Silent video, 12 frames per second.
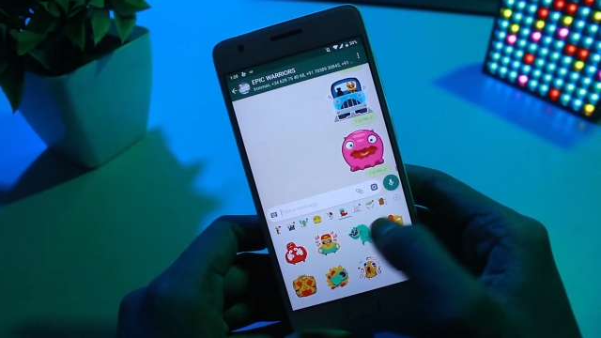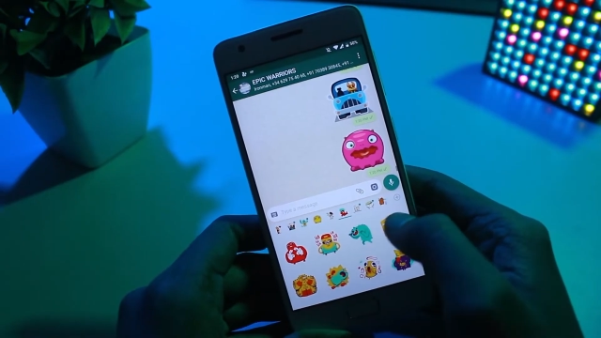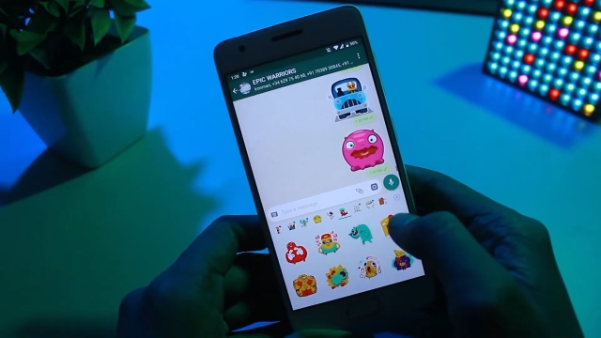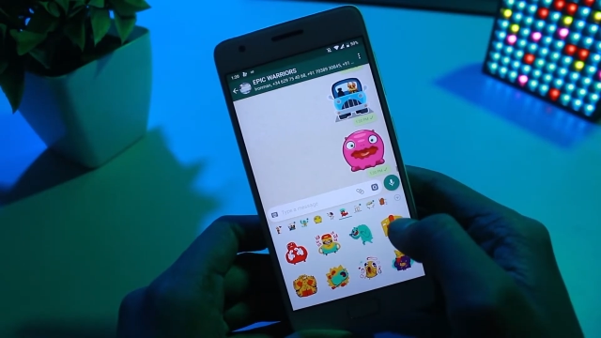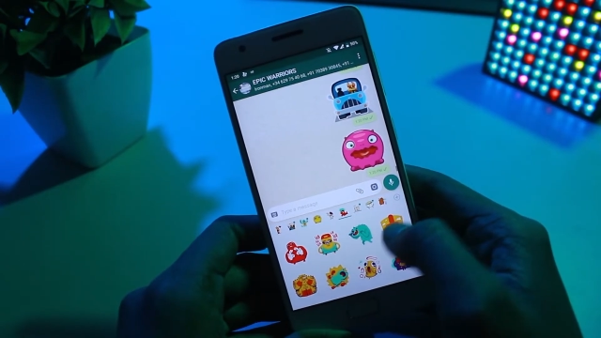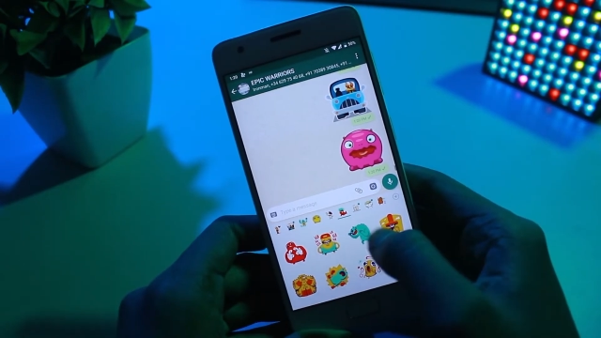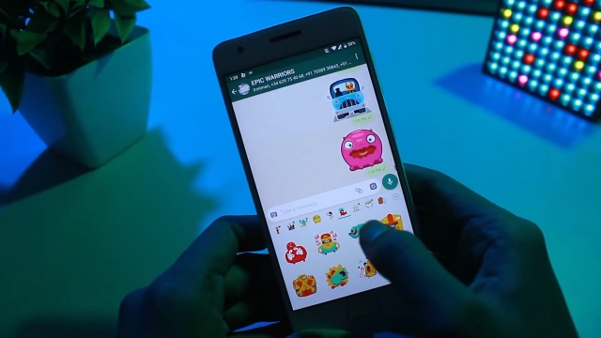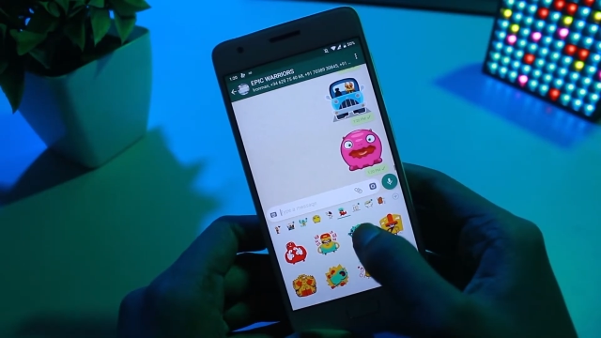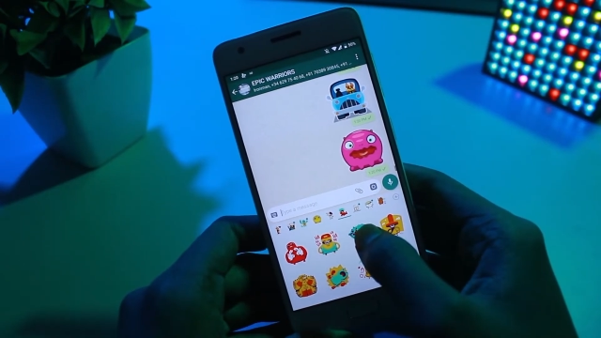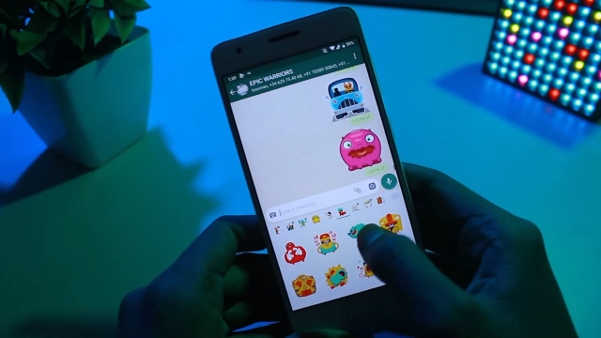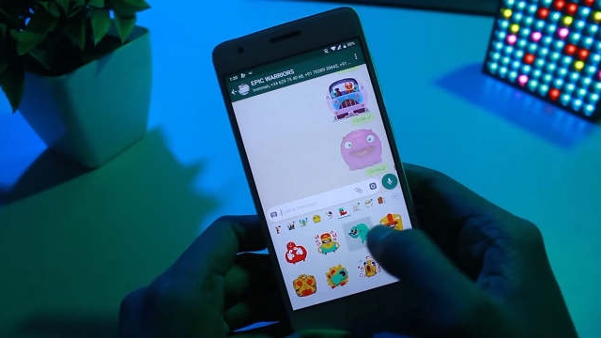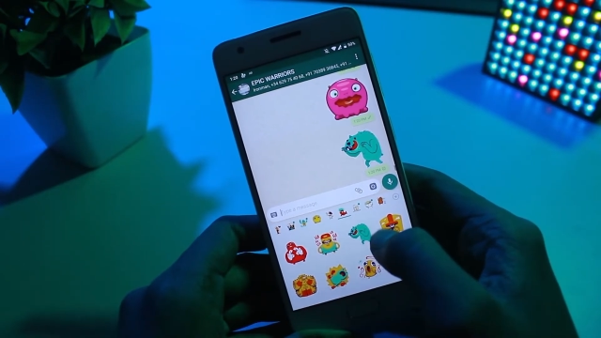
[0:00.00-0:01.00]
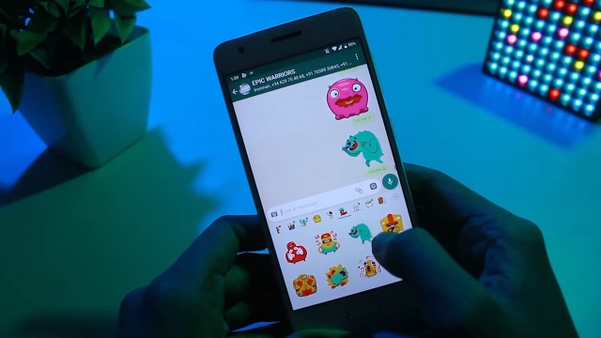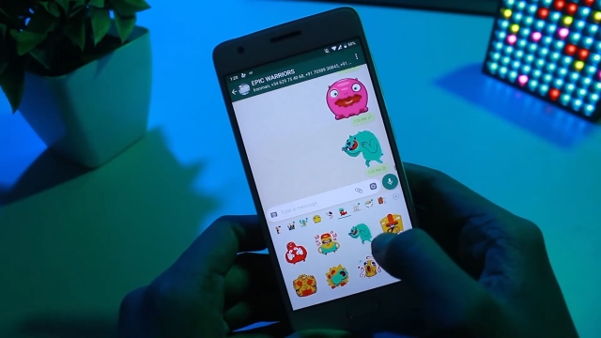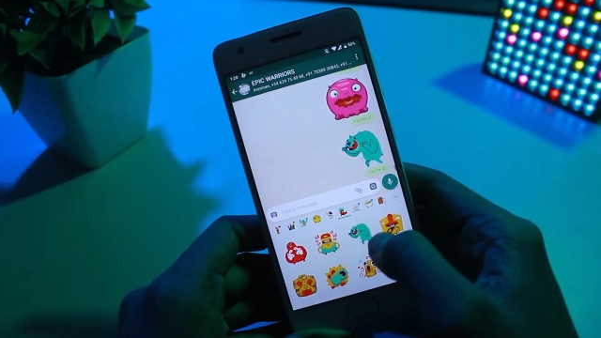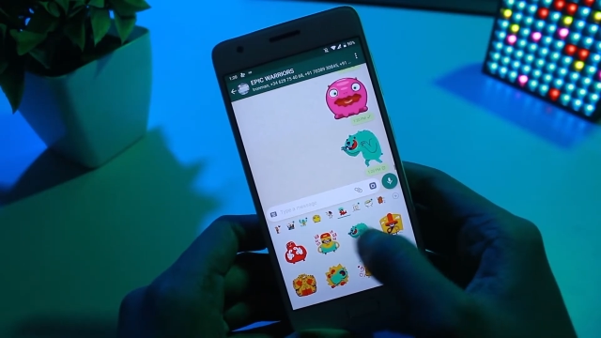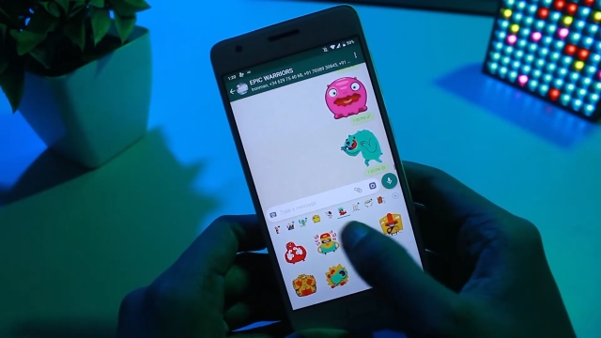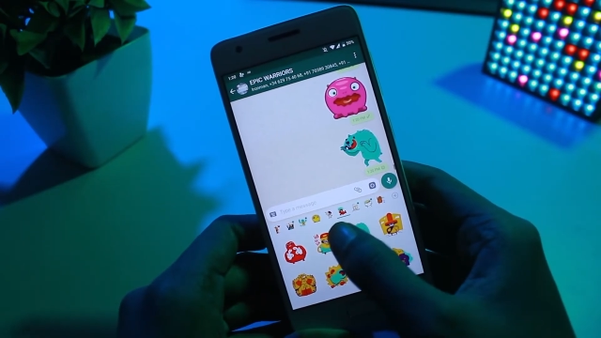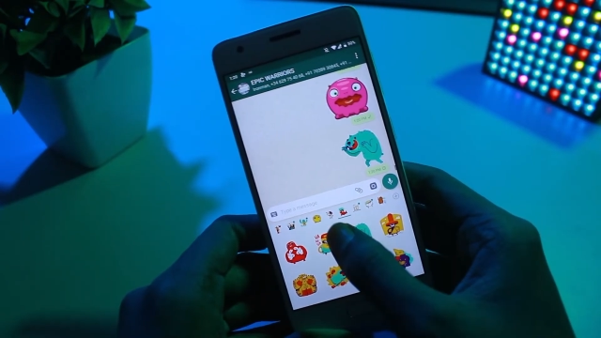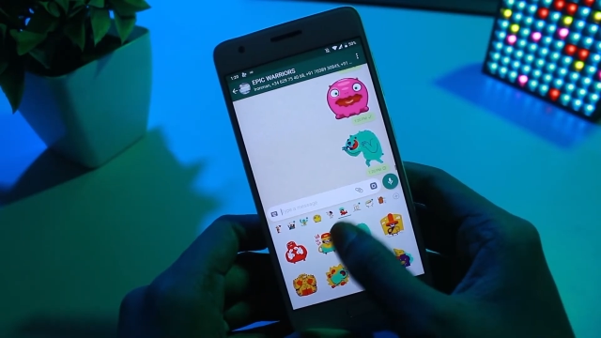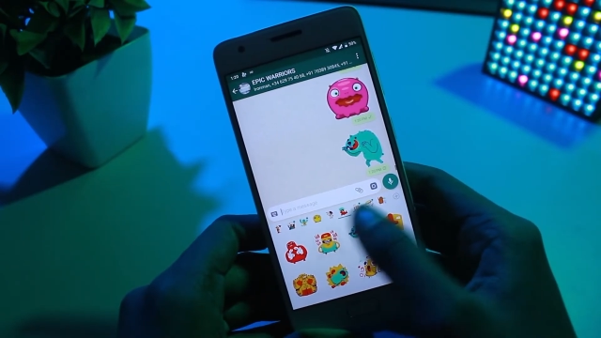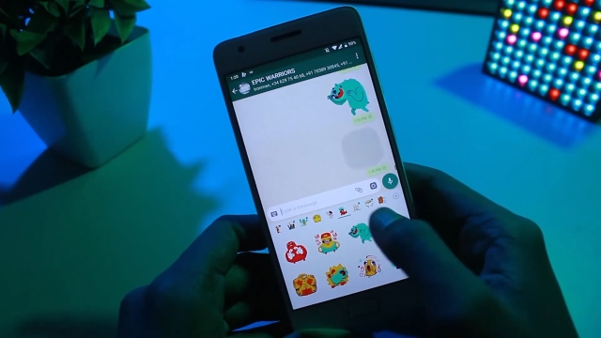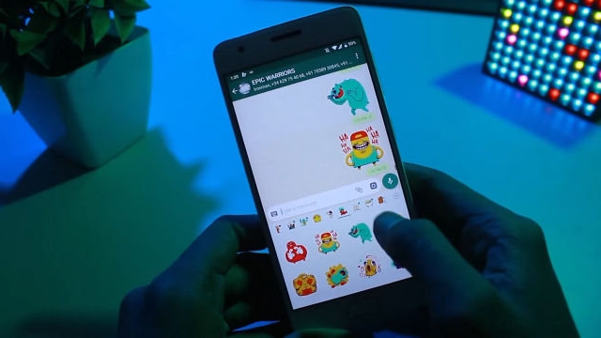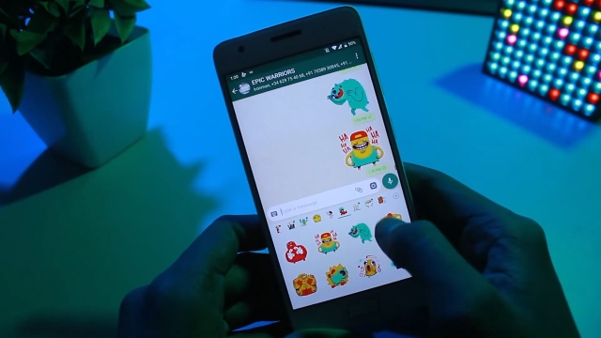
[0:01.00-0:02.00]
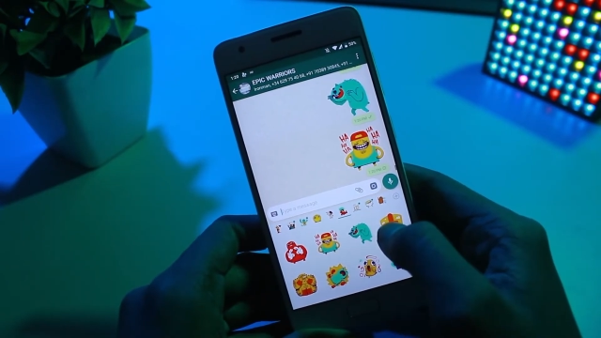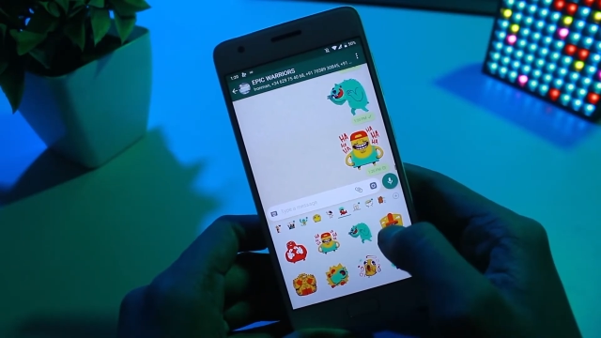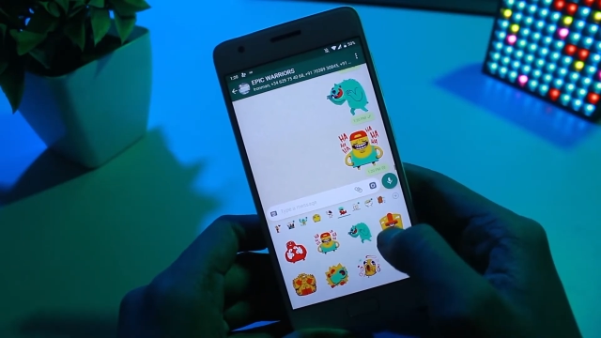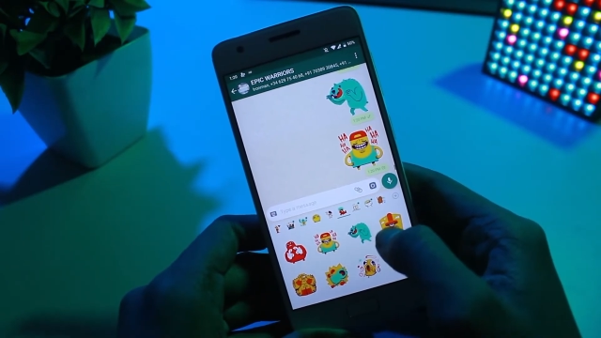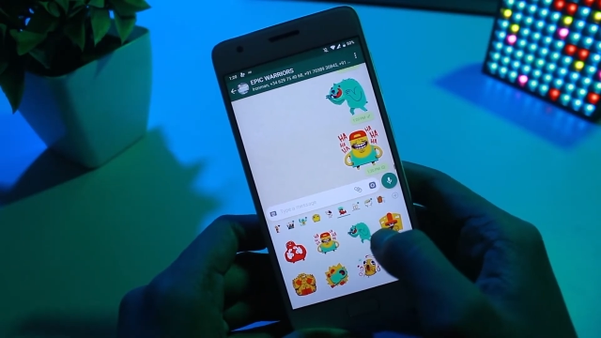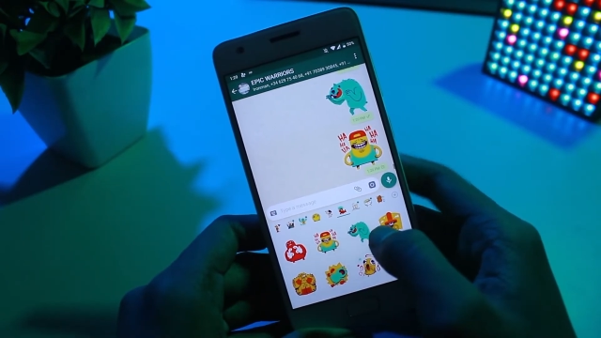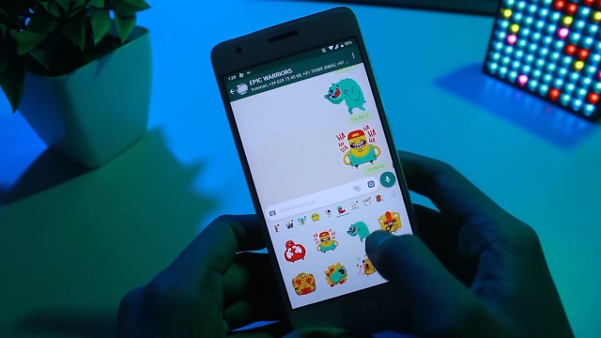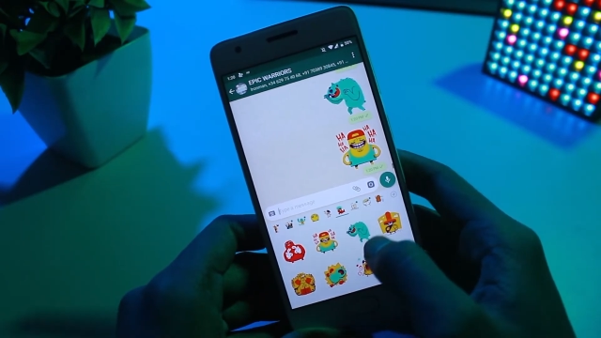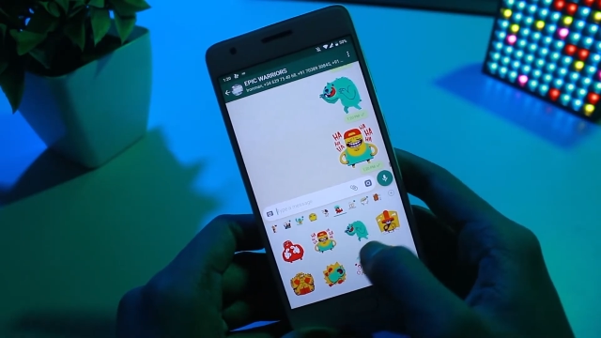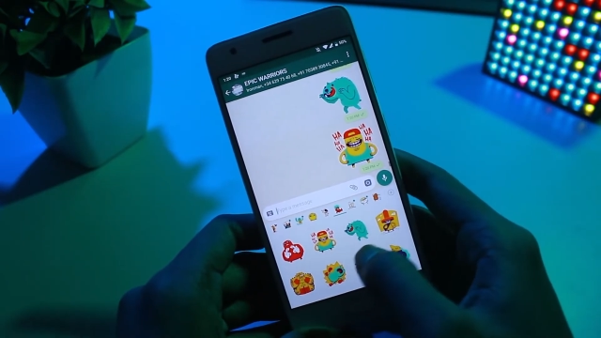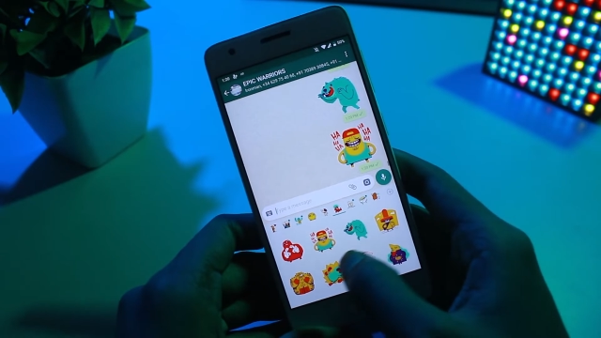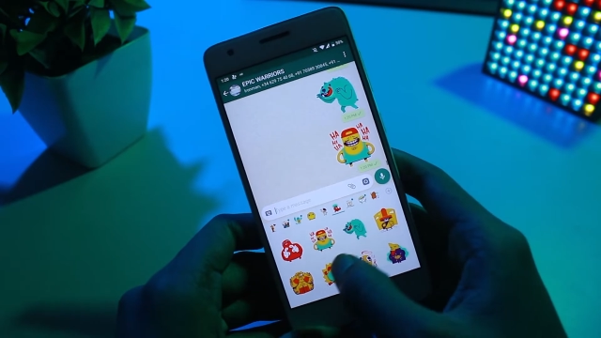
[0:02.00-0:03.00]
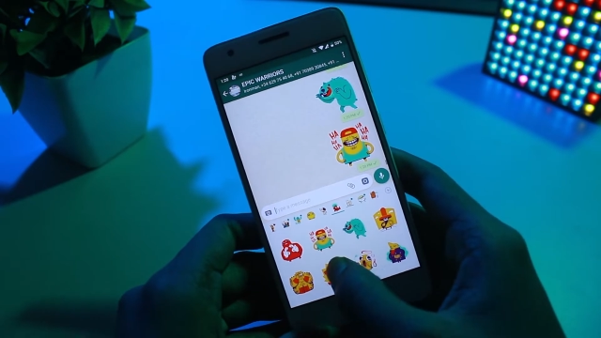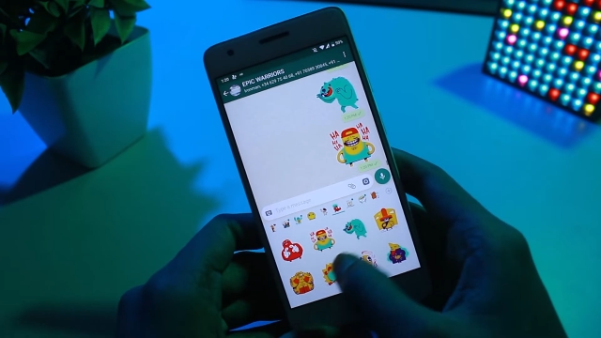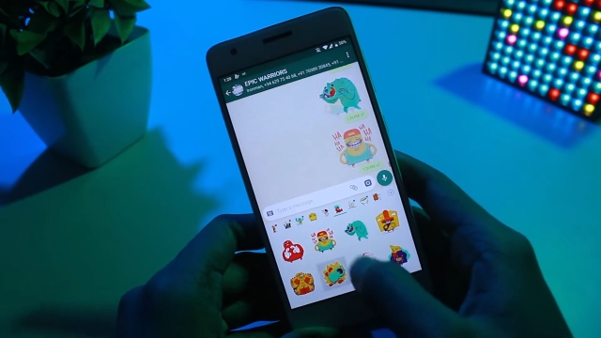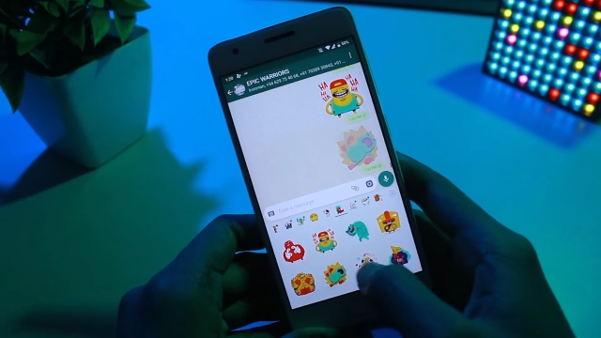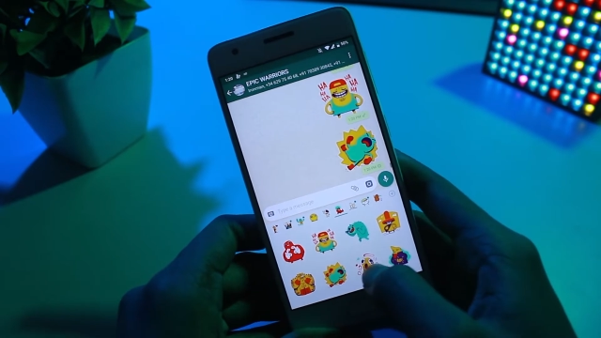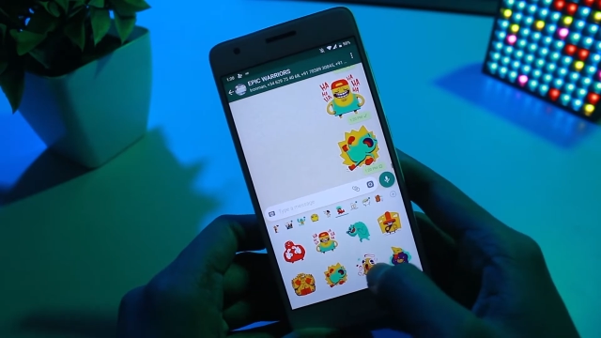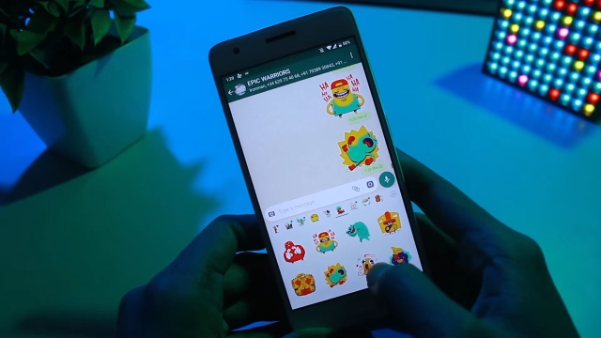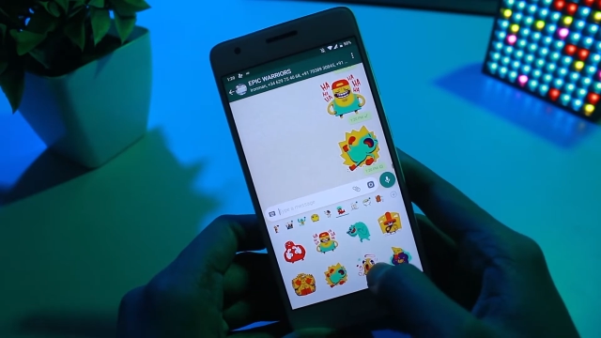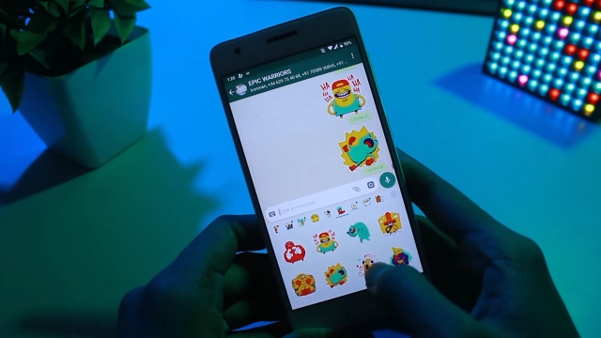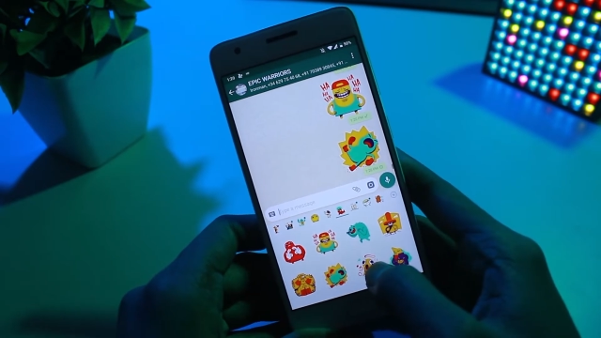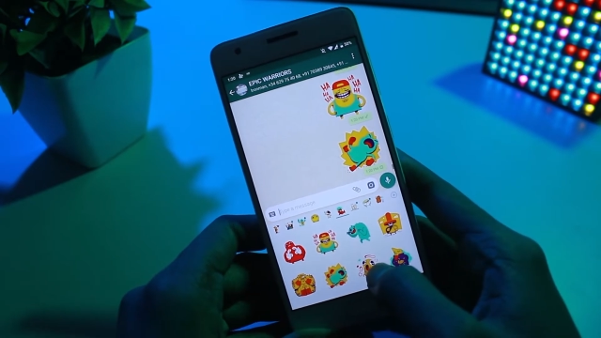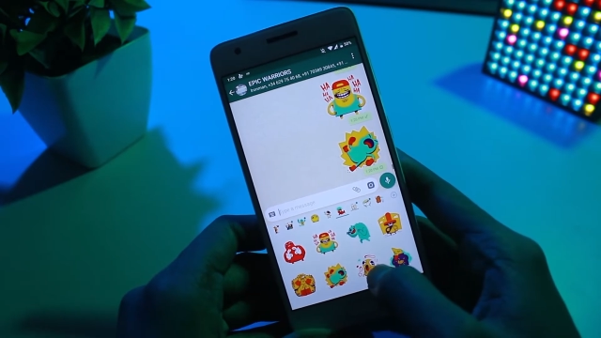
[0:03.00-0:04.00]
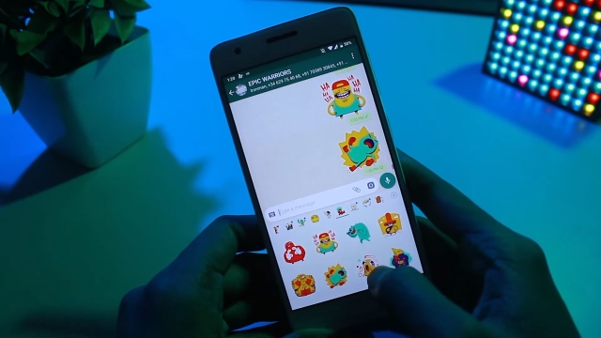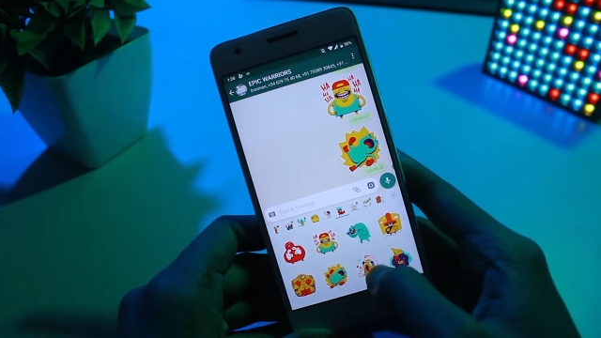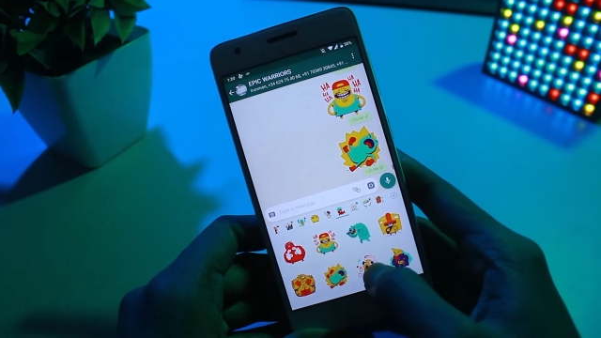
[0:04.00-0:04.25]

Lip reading: (no speaker visible)